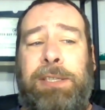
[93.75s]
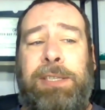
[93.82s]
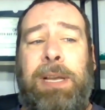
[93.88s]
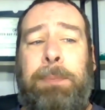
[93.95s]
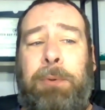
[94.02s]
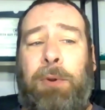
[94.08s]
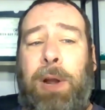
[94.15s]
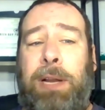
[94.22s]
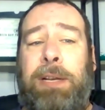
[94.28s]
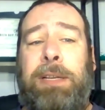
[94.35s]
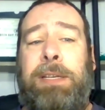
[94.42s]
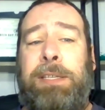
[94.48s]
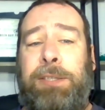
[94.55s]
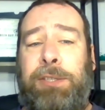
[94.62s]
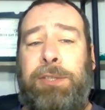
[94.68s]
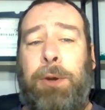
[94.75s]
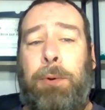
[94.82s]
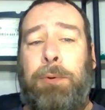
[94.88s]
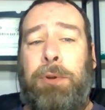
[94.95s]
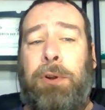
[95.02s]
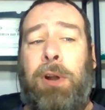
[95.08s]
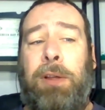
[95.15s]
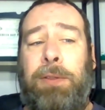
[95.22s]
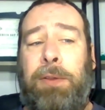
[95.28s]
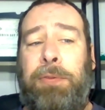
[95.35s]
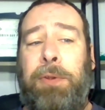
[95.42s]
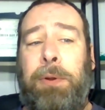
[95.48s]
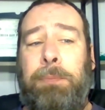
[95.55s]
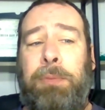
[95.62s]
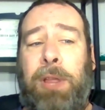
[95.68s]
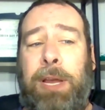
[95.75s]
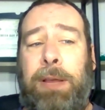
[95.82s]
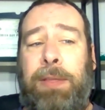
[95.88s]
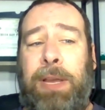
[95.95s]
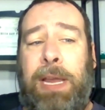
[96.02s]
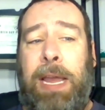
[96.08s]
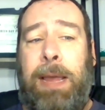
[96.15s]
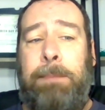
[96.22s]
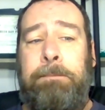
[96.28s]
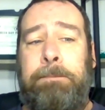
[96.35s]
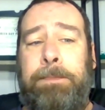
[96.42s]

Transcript: separated his shoulder on the third play of the game.